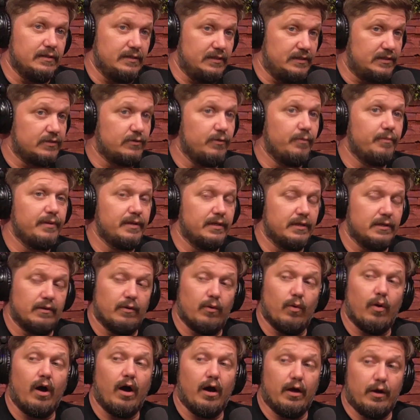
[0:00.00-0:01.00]
it's gonna be an
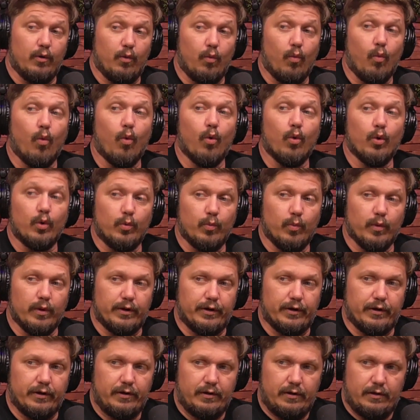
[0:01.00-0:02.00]
award
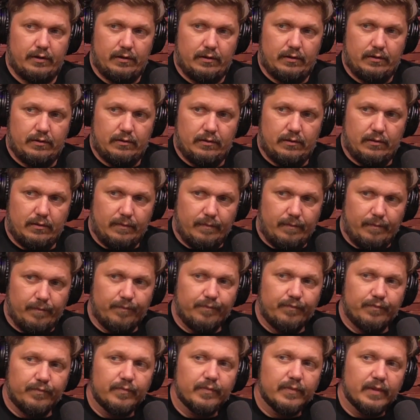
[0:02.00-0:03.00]
winner.
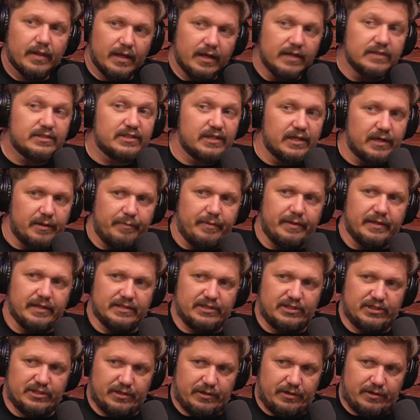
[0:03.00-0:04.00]
It's gonna be a
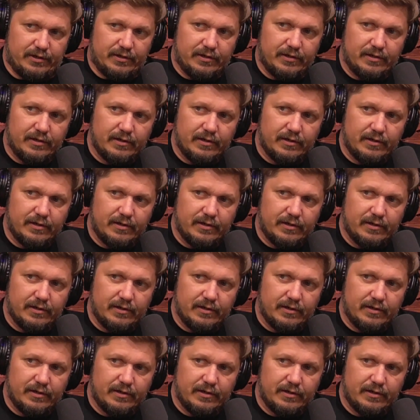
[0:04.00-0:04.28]
Jenner.